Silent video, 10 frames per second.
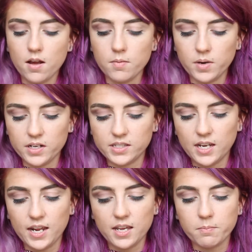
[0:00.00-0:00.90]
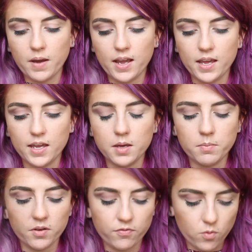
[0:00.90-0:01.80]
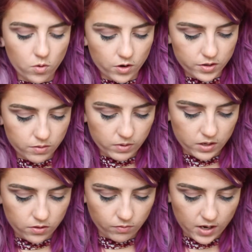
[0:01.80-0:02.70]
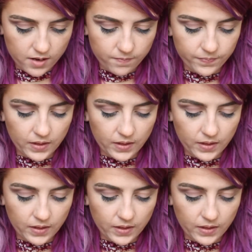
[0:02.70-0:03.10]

I'm going to take my M433